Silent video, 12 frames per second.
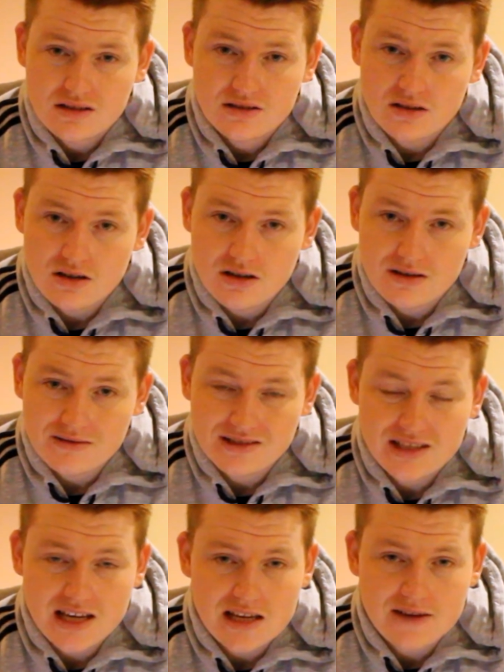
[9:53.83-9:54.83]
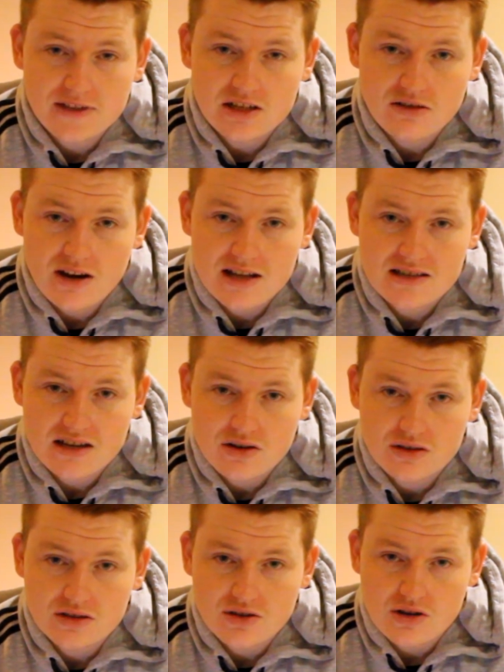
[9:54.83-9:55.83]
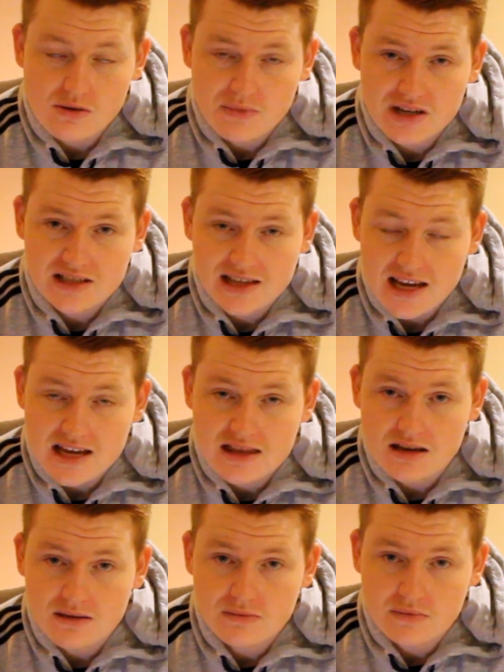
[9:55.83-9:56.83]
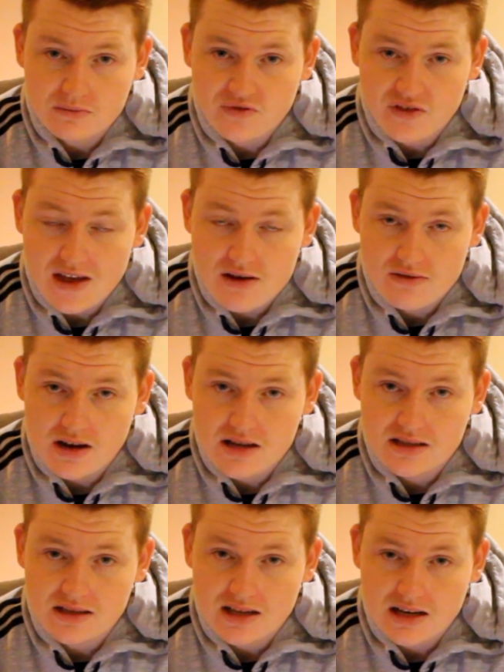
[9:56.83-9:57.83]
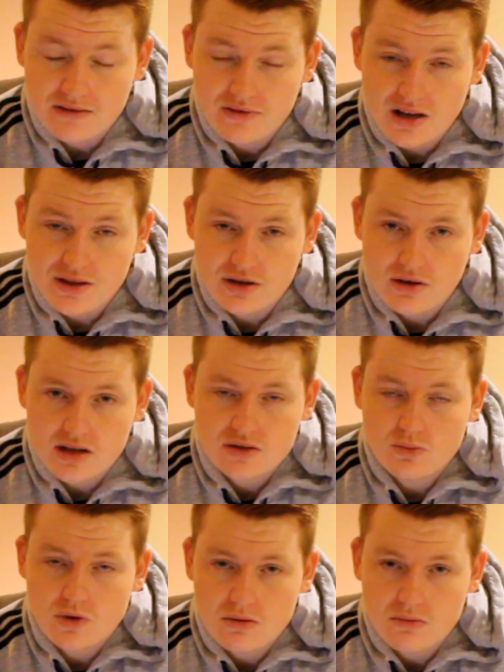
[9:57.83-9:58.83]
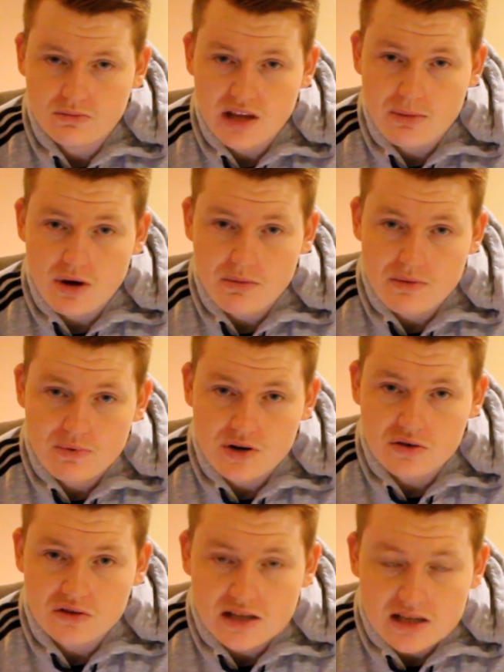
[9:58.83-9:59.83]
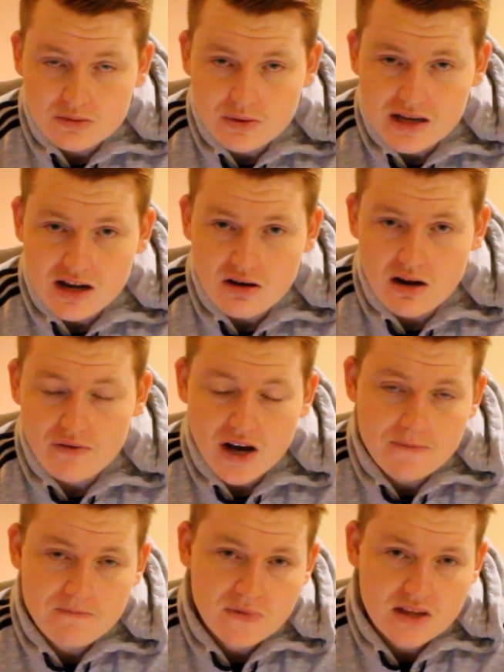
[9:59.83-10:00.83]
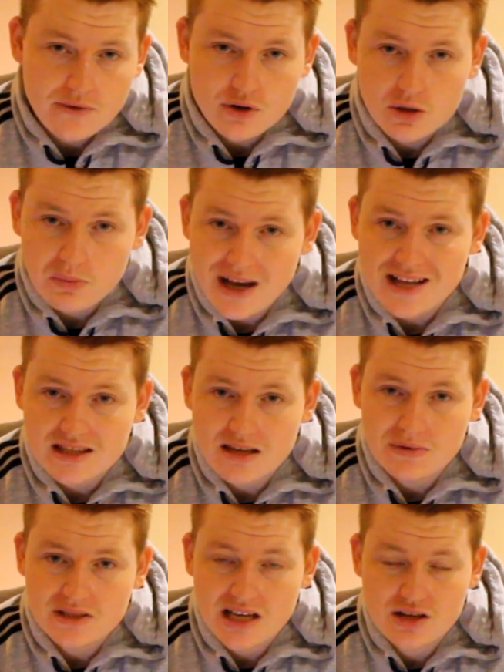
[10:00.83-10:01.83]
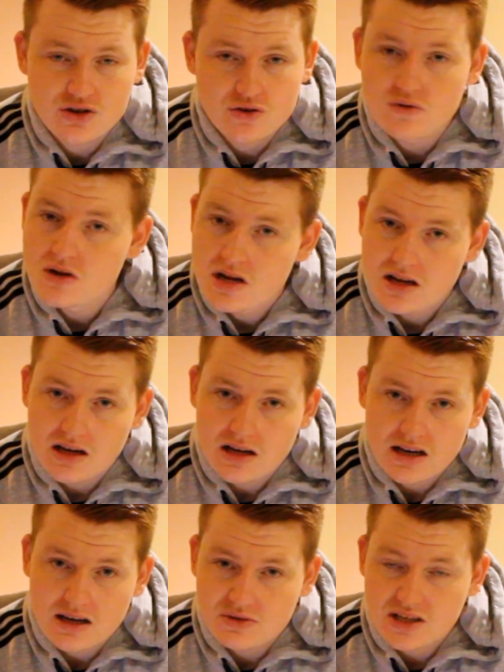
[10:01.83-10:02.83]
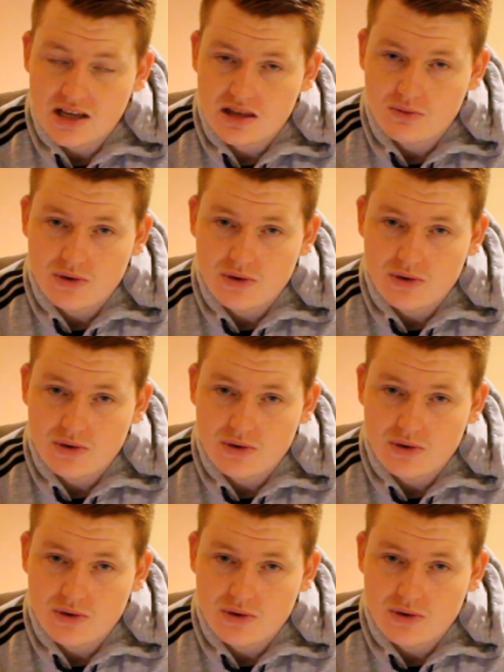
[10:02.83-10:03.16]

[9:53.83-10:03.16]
So yeah, if the Knights are on song, I'm going to take them for that reason. Then I feel like the Knights they might be pretty good this week. However, they've got to play to their potential to get the